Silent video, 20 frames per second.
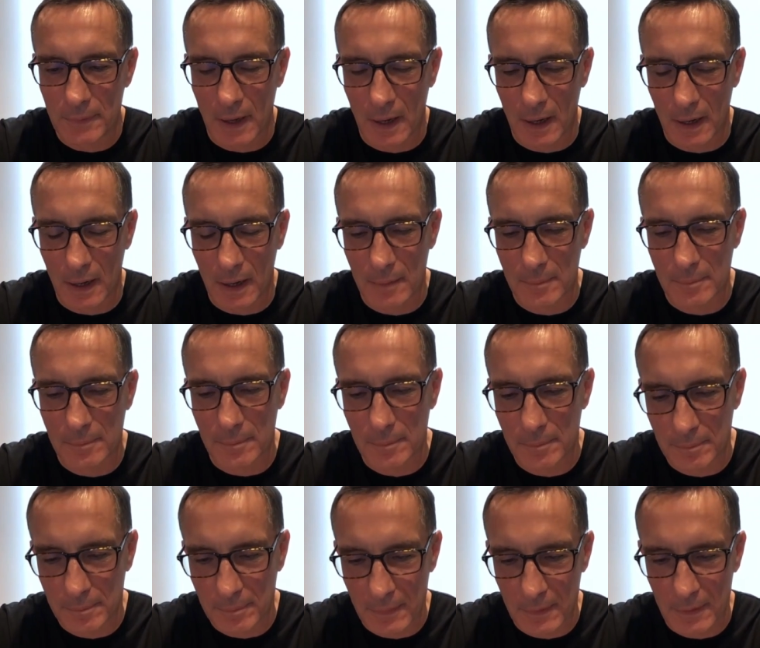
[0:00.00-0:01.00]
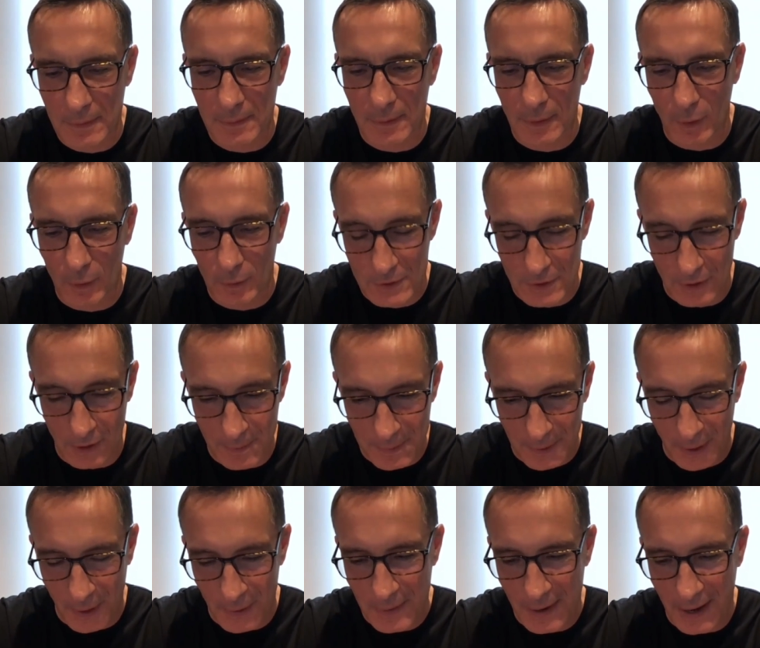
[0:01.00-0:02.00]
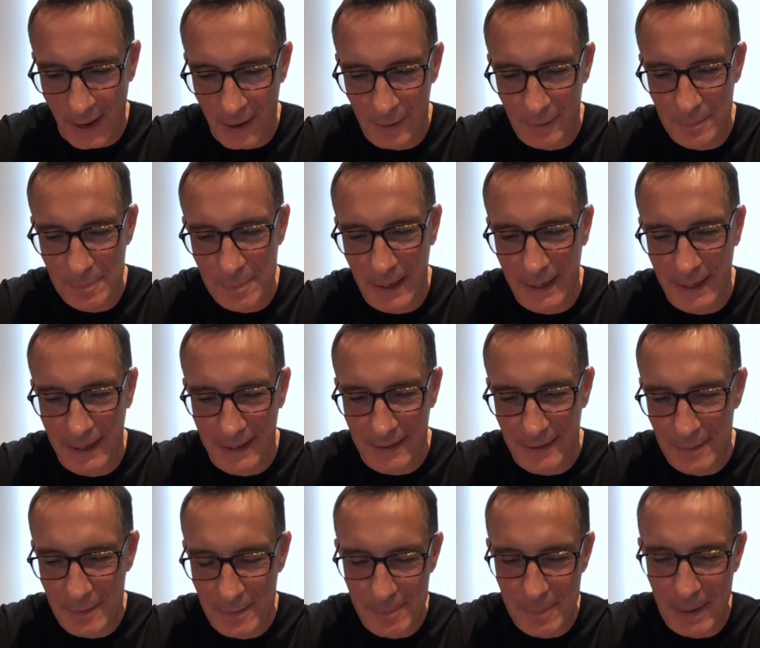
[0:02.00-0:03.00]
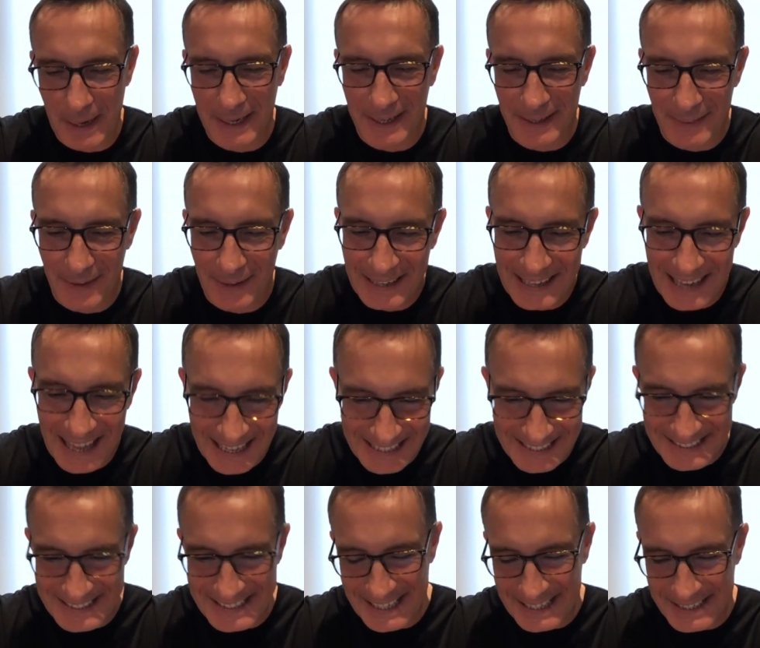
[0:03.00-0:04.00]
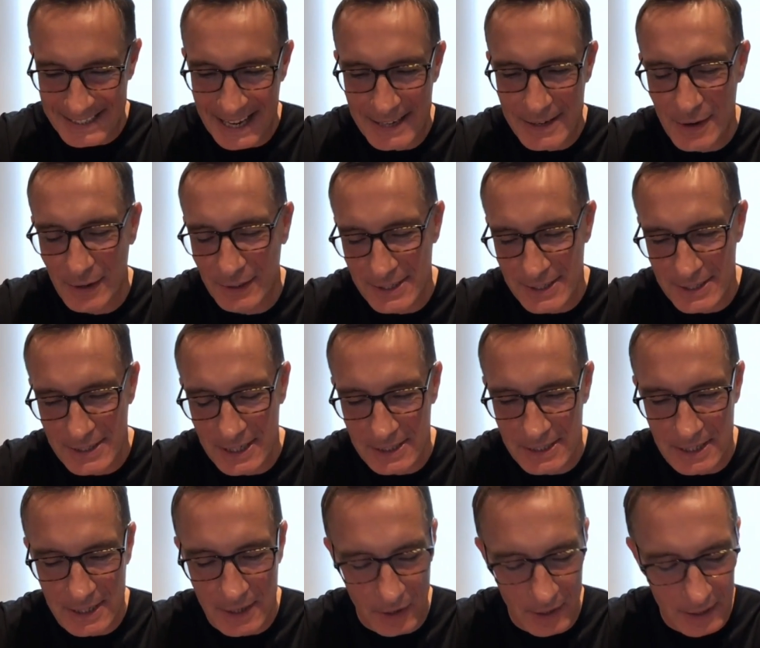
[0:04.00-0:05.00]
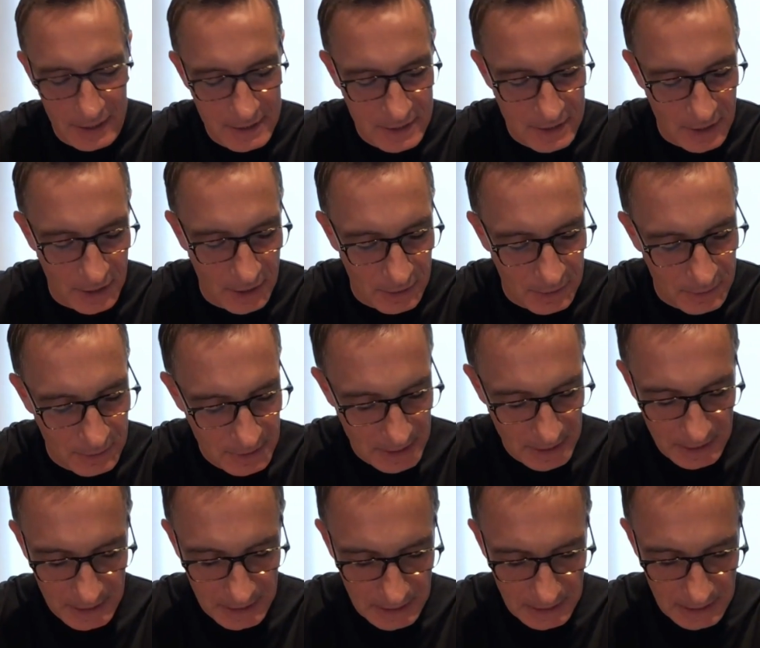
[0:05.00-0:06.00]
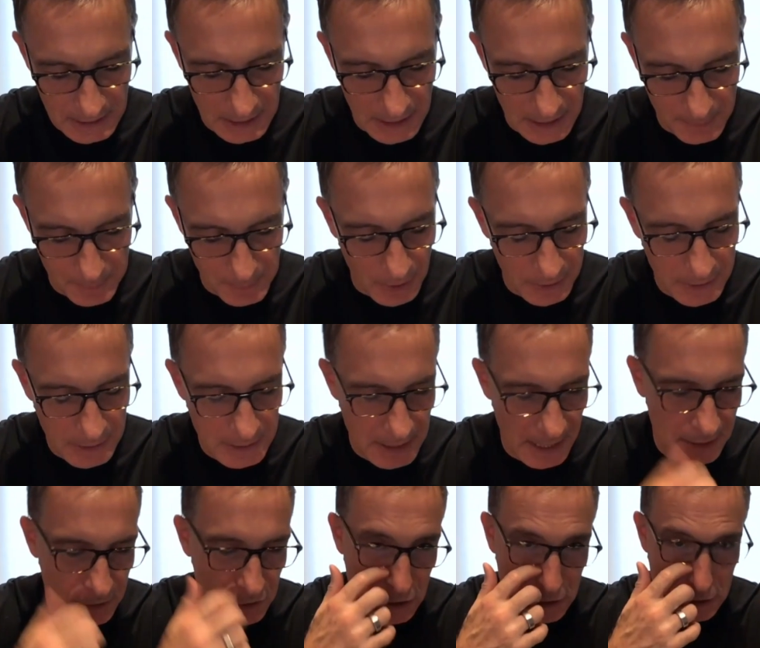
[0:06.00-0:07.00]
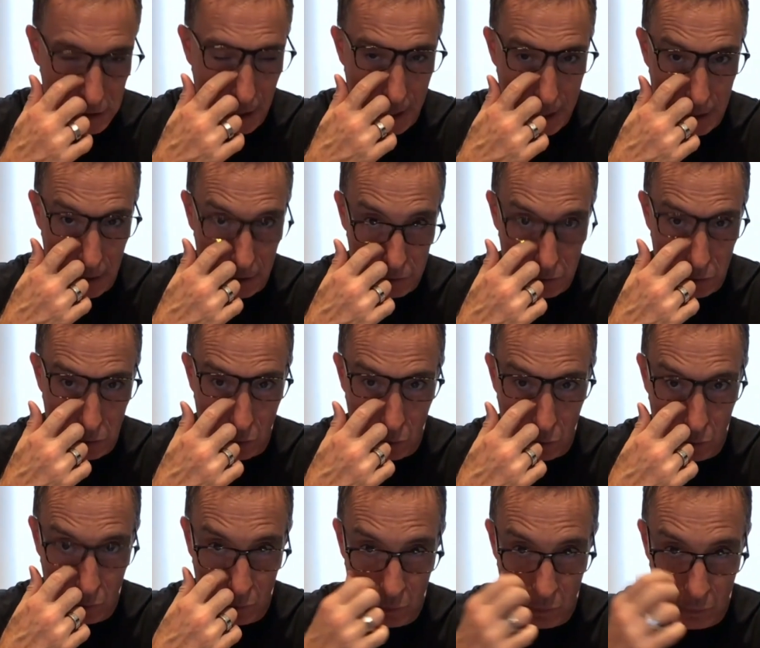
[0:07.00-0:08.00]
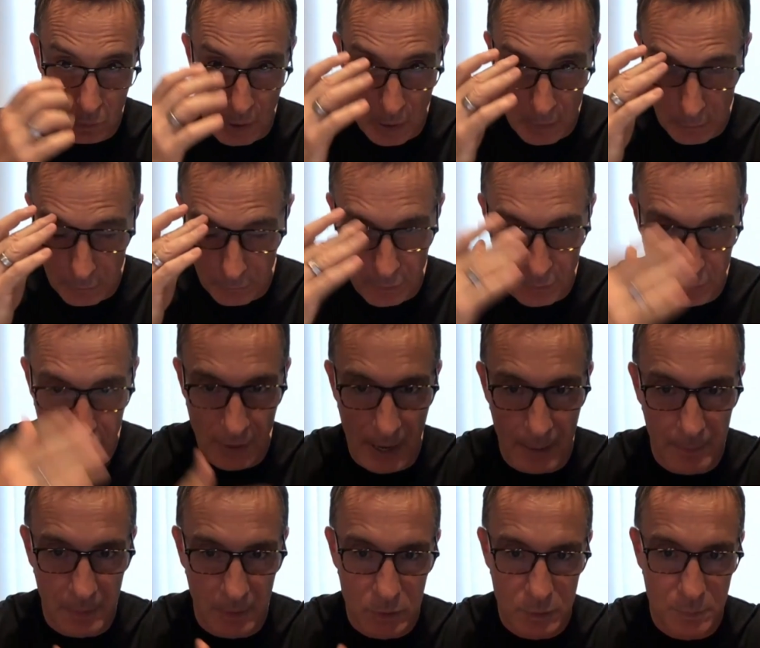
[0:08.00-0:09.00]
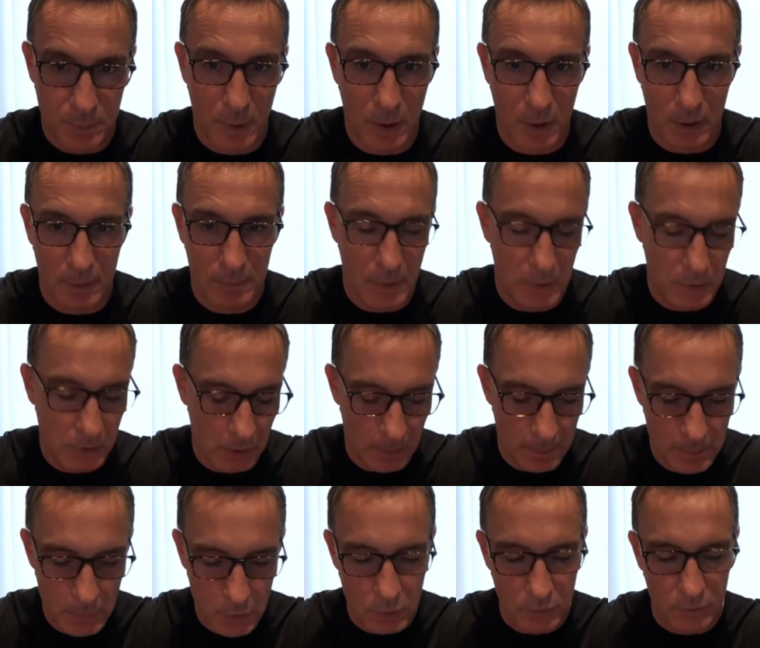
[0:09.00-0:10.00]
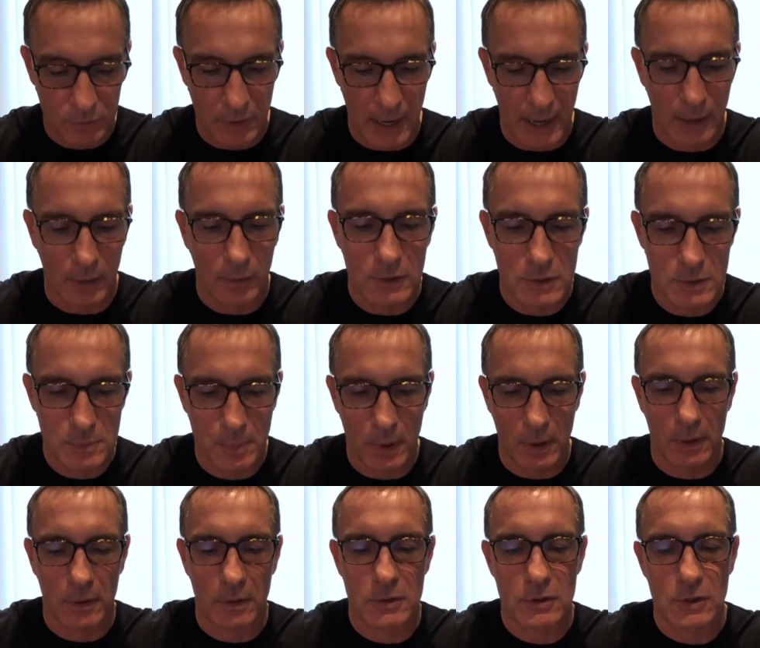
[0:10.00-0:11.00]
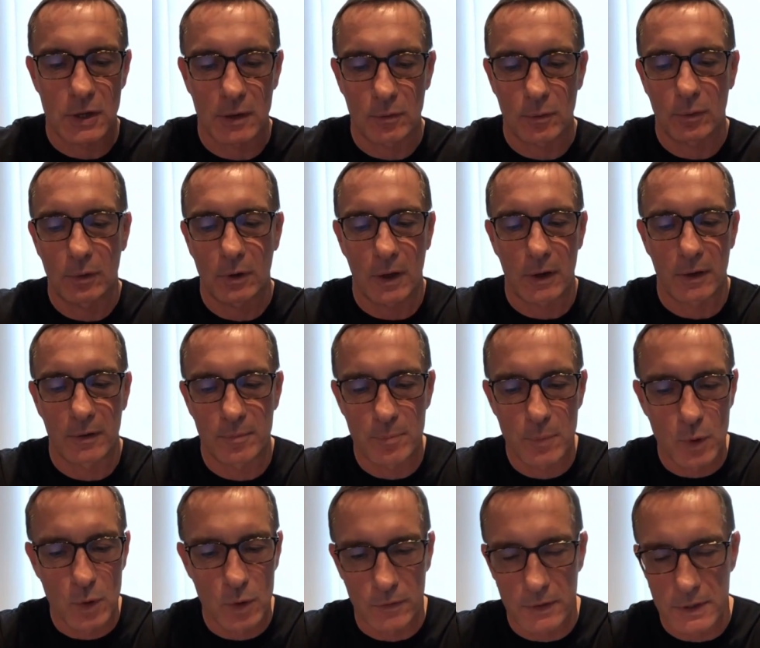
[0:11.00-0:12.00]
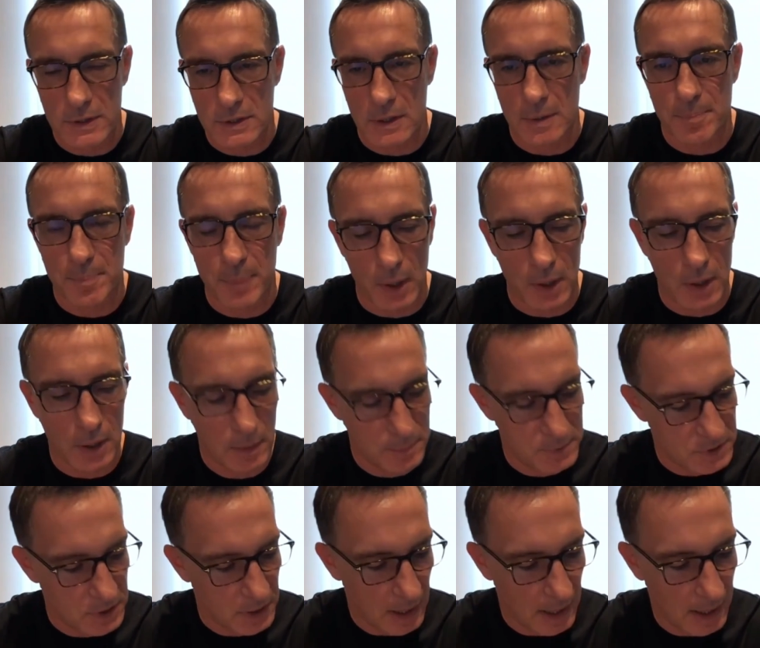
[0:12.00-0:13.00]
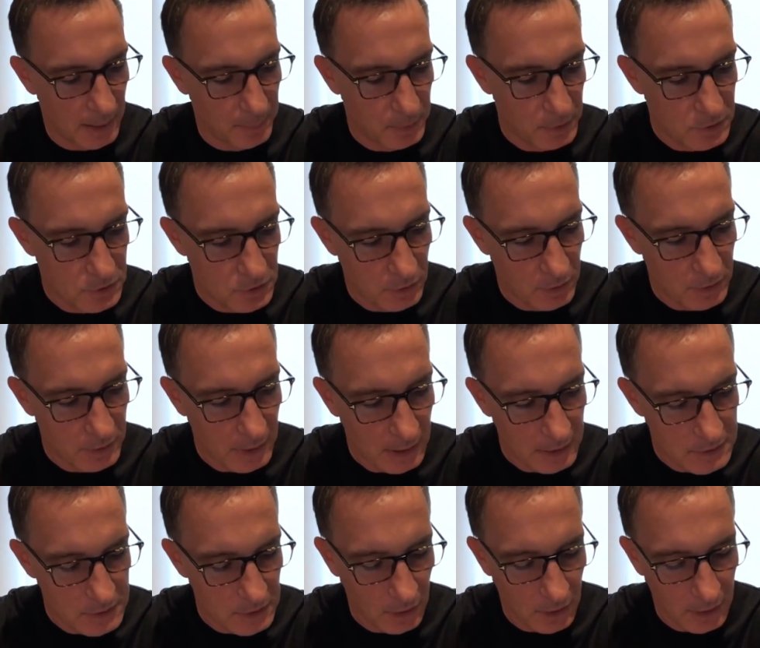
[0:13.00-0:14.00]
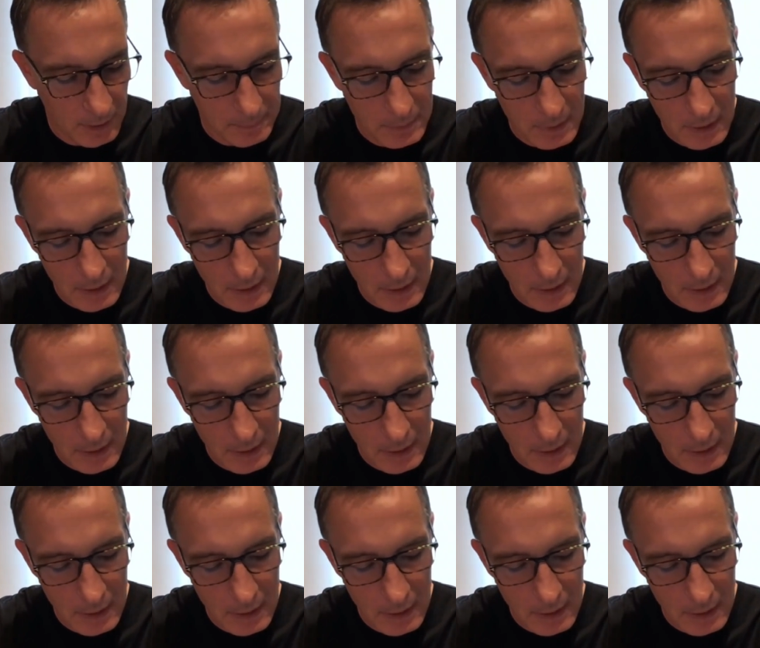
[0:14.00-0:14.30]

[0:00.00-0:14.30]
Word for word: Um, long time ago now, back in back in the late 60s, 1969. So, uh, but I didn't actually stay in London long. Well, uh, the family was part, you know, moved out as part of the general kind of move into the burbs that happened during that time.